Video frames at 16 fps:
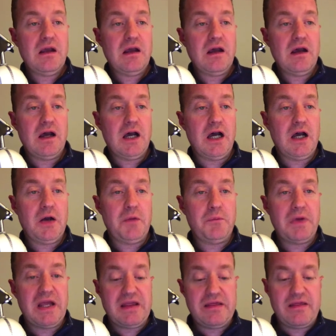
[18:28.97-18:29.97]

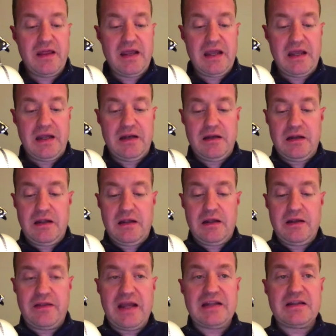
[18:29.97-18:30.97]
And then
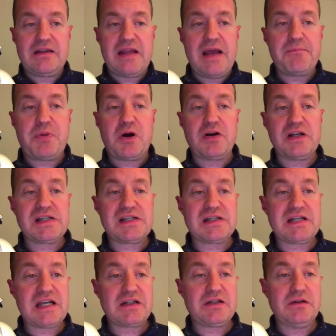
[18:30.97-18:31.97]
that part
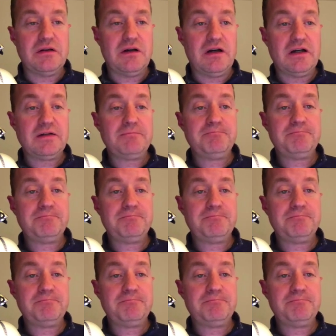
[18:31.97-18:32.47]
doesn't take too long.